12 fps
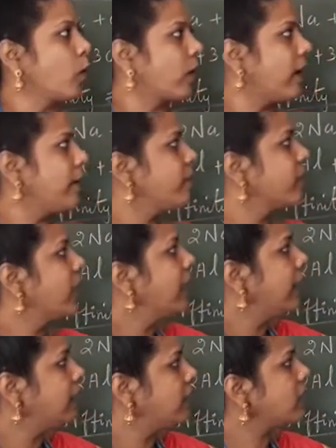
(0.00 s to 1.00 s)
Okay,
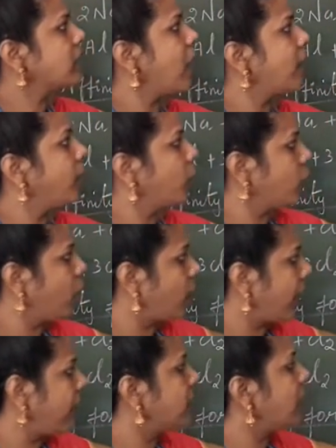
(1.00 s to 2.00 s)
in this
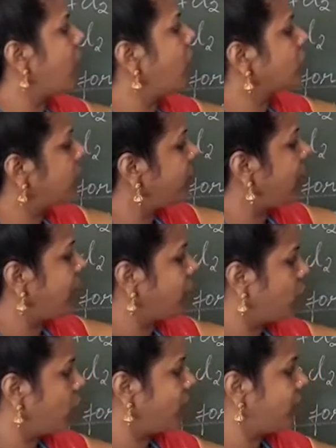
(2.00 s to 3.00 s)
hypochlorite also we have
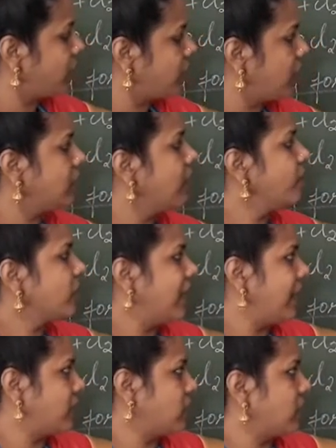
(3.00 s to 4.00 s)
to go for that the
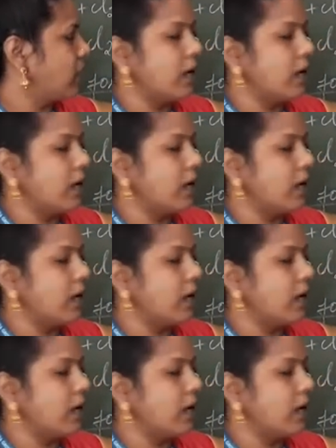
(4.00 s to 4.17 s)
next